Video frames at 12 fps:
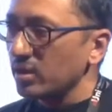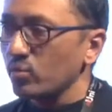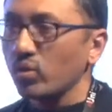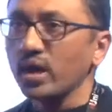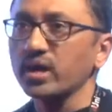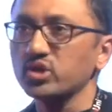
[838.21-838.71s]

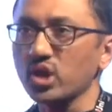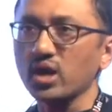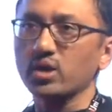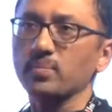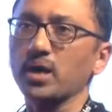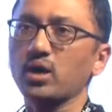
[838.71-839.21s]
what I
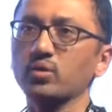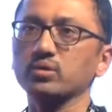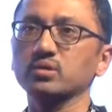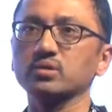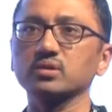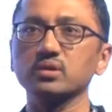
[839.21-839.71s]
talked
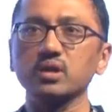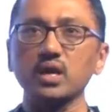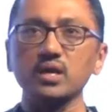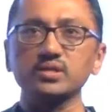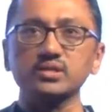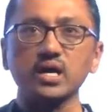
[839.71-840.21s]
about,
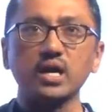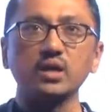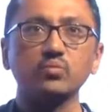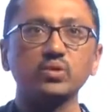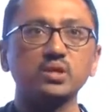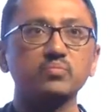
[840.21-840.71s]
I
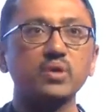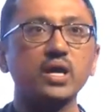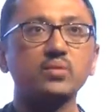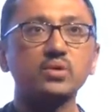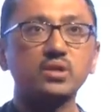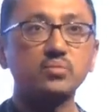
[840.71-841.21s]
started with the
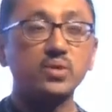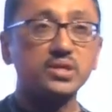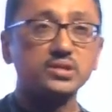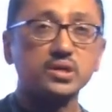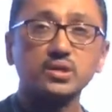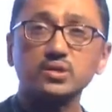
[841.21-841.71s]

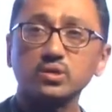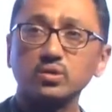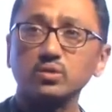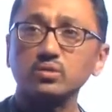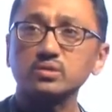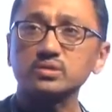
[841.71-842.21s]
perimeter-based
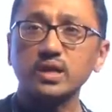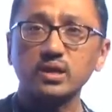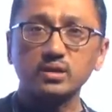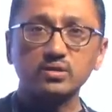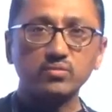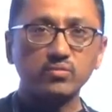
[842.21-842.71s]
controls.
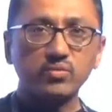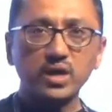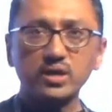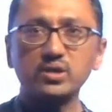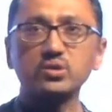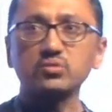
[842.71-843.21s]
I
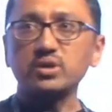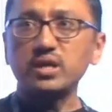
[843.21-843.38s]
went into the